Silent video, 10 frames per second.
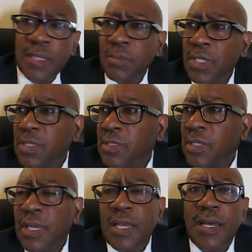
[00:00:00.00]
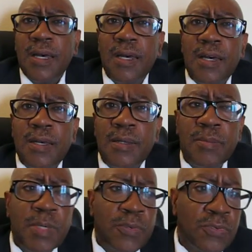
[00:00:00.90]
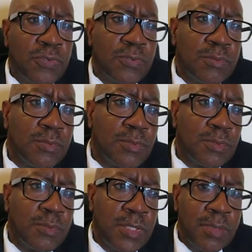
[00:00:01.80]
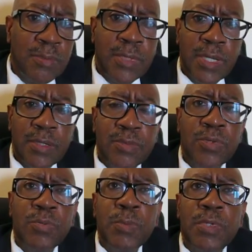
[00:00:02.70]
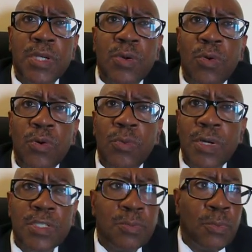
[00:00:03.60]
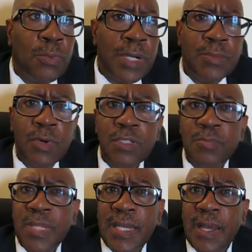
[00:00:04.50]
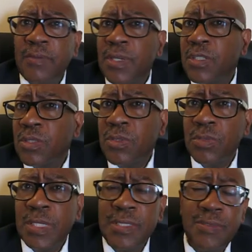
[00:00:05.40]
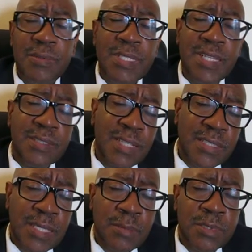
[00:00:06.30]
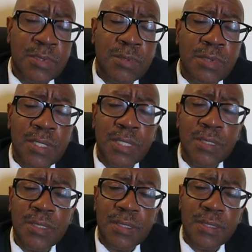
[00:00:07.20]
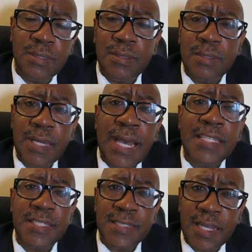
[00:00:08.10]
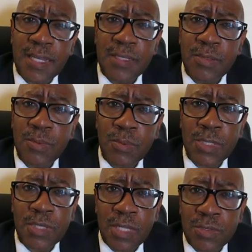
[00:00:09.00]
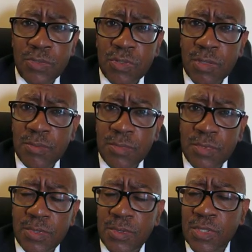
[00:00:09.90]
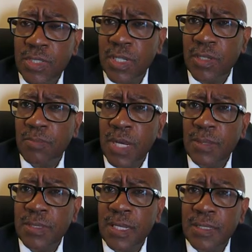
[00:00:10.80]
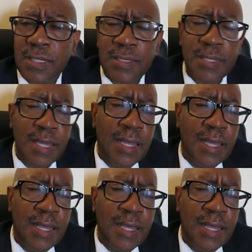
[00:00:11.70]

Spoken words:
that means if there are two people in court, one is white and one is black, I have to excuse myself. I mean, that's absolutely asinine what Donald Trump said about that. And,